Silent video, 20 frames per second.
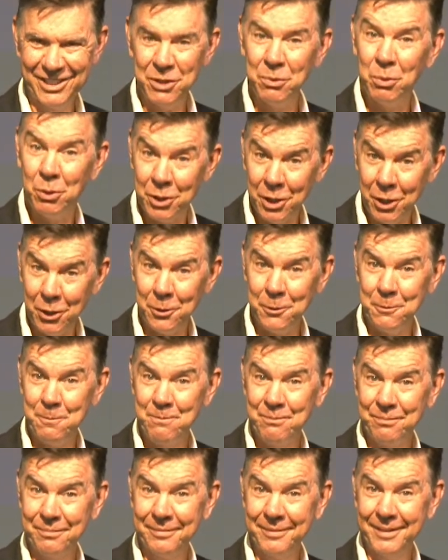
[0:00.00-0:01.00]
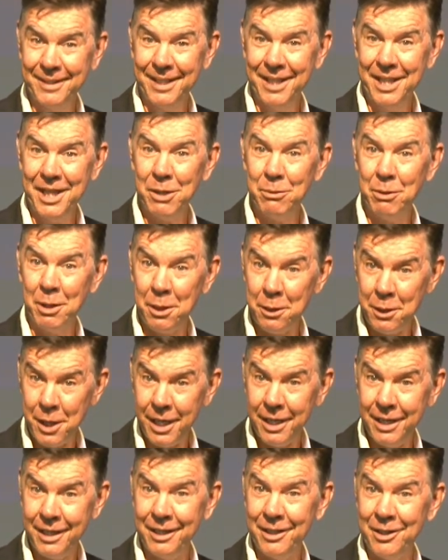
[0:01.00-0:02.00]
you will know there are
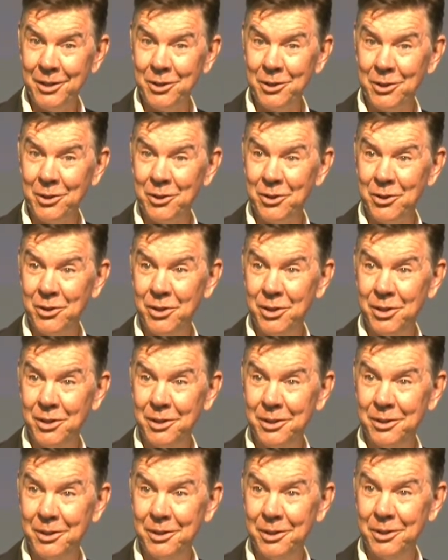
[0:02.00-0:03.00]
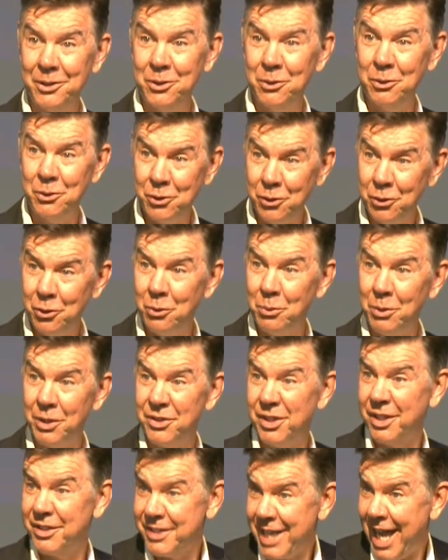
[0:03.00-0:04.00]
things that you
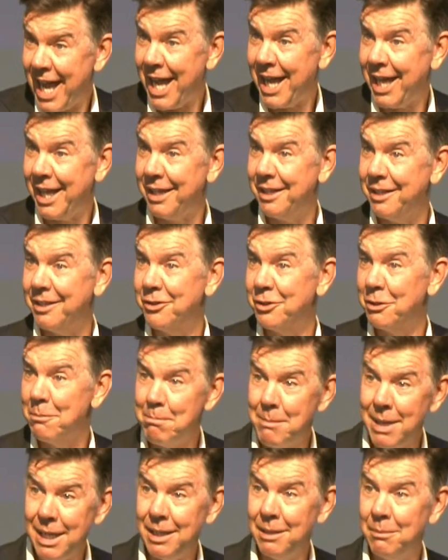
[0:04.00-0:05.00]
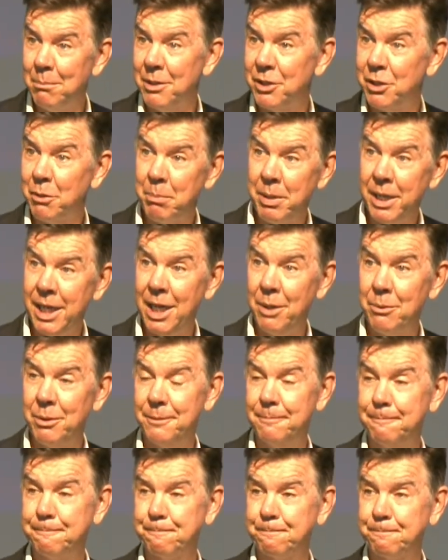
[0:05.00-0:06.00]
do as a dad, as a mum, as a
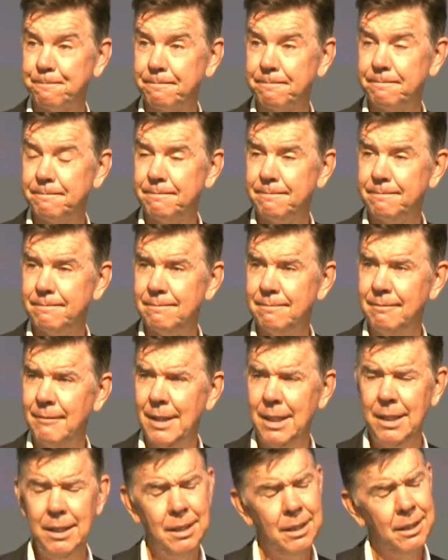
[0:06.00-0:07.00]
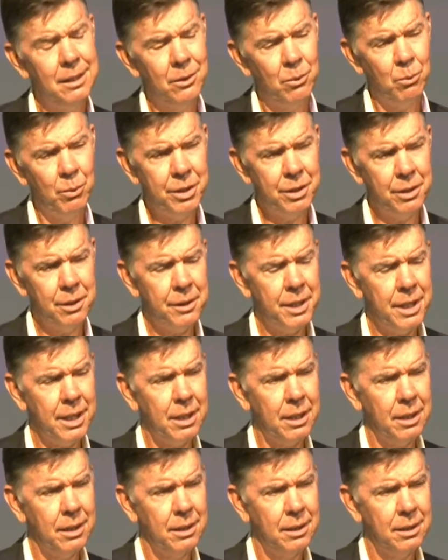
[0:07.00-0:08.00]
parent, where you
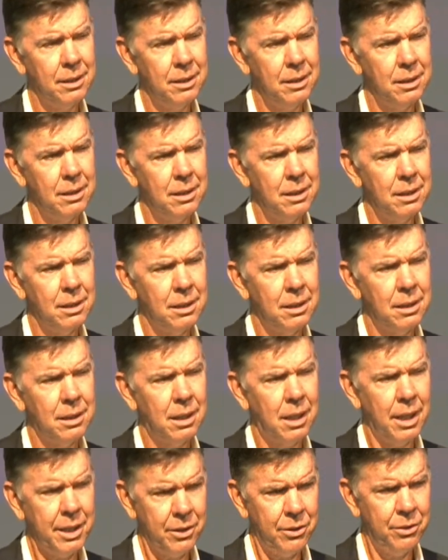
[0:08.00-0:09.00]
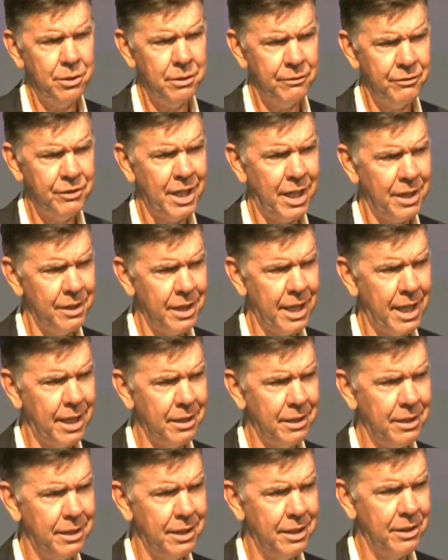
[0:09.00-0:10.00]
think, I could have done
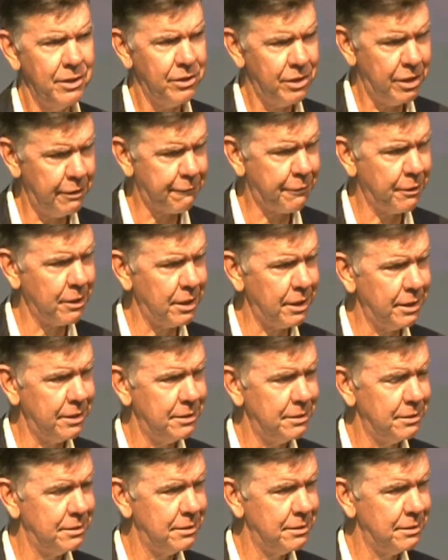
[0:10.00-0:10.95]
that differently.